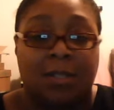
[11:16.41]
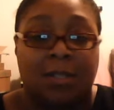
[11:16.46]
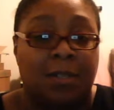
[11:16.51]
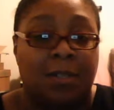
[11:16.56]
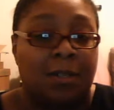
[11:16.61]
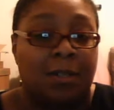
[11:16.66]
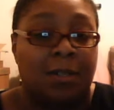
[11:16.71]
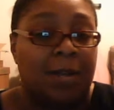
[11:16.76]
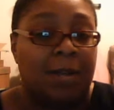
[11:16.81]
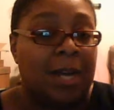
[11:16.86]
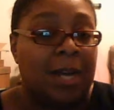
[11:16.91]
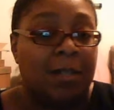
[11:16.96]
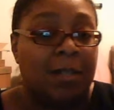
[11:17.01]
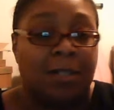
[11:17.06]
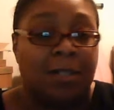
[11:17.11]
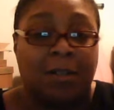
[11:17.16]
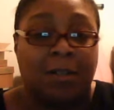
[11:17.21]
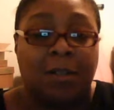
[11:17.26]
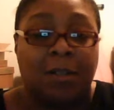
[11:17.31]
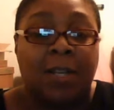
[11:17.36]
out
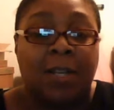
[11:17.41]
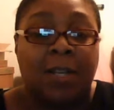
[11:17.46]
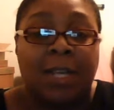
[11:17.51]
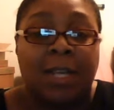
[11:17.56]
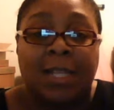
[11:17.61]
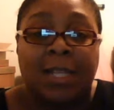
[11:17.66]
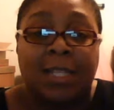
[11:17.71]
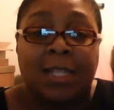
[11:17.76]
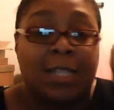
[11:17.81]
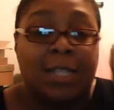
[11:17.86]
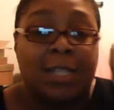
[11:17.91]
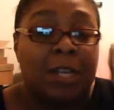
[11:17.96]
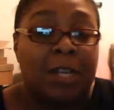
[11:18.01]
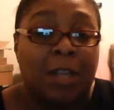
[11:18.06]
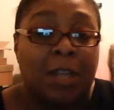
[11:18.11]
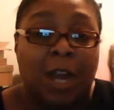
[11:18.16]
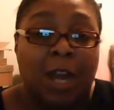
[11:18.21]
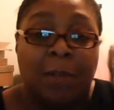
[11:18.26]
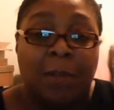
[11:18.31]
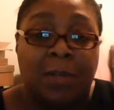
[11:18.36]
there to tell you
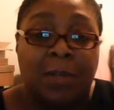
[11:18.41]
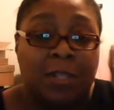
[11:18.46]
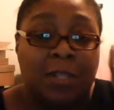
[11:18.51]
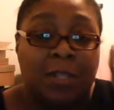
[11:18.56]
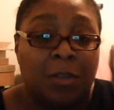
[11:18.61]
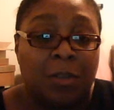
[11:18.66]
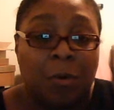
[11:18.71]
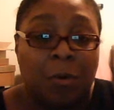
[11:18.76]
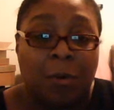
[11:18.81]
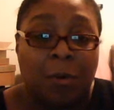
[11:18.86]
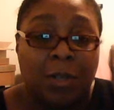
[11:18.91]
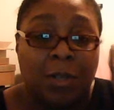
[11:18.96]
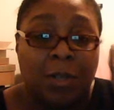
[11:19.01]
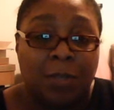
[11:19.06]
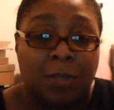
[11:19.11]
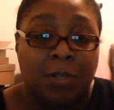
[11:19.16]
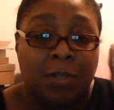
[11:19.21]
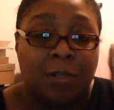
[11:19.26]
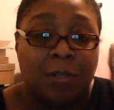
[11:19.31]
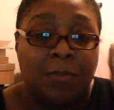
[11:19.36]
how much
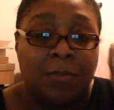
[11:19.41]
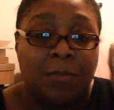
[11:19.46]
oil,